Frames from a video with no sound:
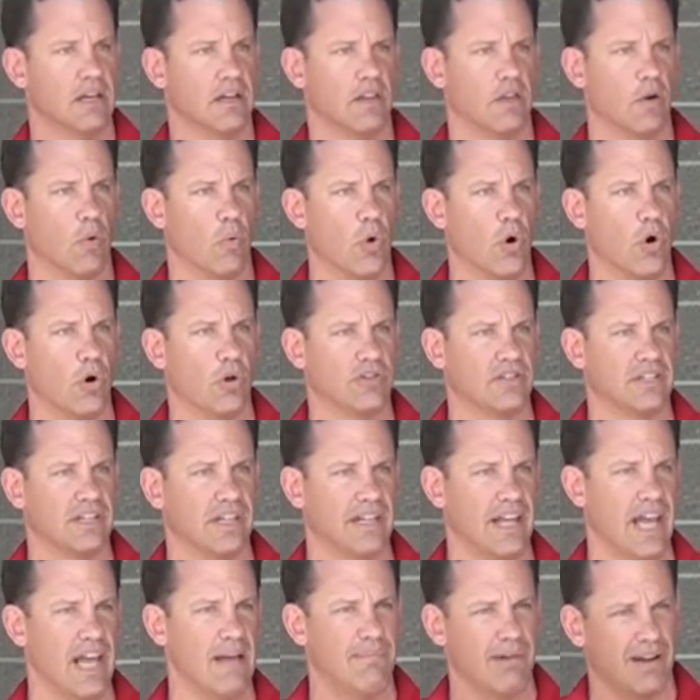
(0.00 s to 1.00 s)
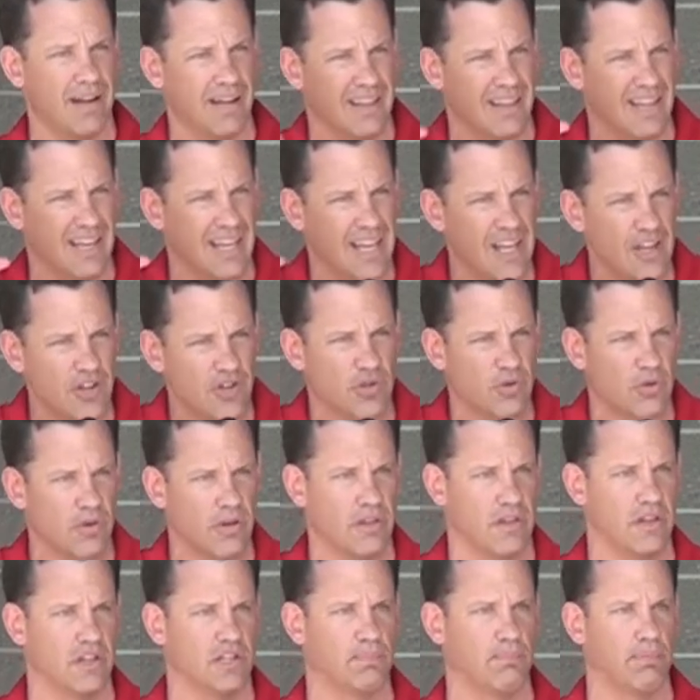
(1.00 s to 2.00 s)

world today, but in the history of this